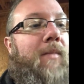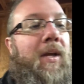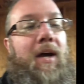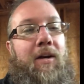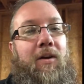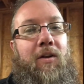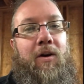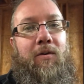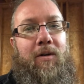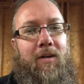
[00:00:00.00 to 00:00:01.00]
got it
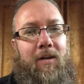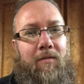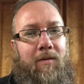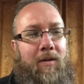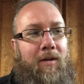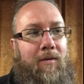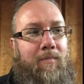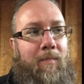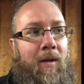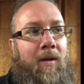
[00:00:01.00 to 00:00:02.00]
unloaded and everything.
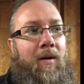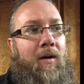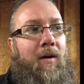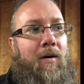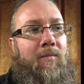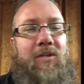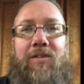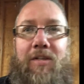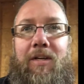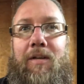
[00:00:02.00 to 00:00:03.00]
Um,
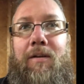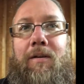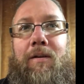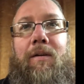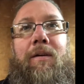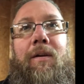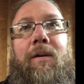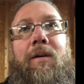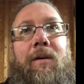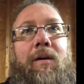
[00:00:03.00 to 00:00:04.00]
since then,
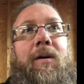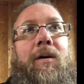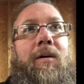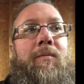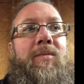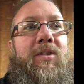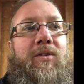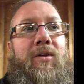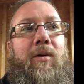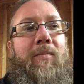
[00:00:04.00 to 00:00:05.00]
um,
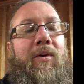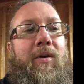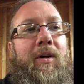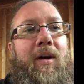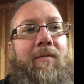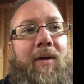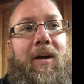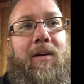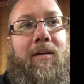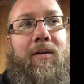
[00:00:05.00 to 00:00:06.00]
since summer, I've
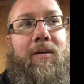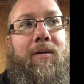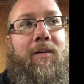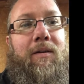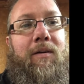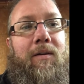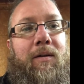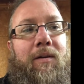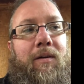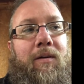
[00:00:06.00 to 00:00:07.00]
kind of
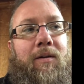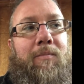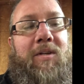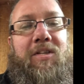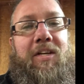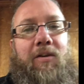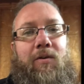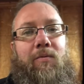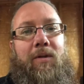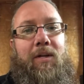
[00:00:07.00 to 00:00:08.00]
been
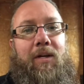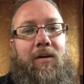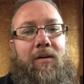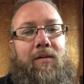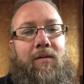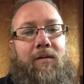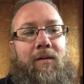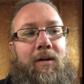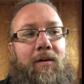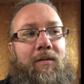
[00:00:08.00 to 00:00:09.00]
tinkering with it here and
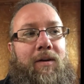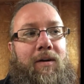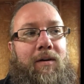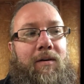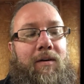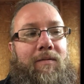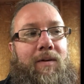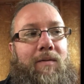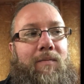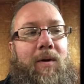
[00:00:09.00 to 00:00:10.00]
here and there. And I've,
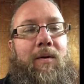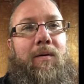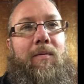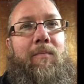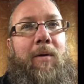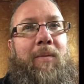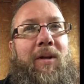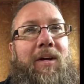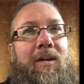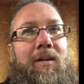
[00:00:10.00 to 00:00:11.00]
I'm, my
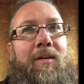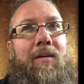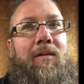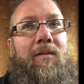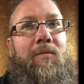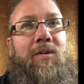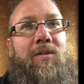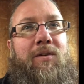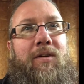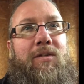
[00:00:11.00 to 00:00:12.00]
plan
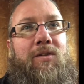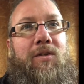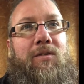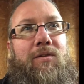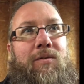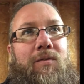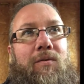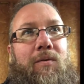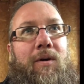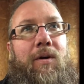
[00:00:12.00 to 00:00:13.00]
originally is just
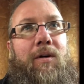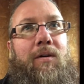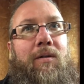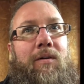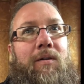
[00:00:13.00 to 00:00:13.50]
to uh,